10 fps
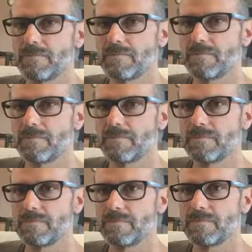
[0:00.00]

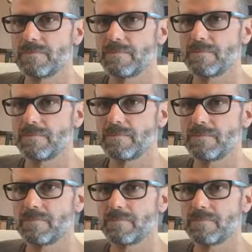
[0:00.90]

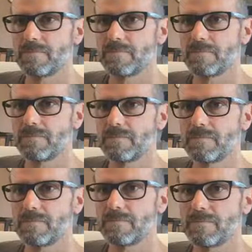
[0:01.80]

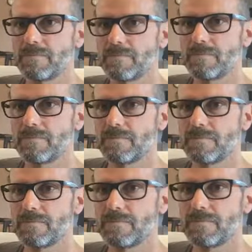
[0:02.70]

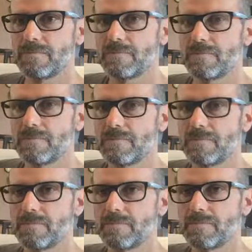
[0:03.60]

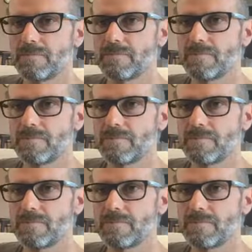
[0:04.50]
(silent)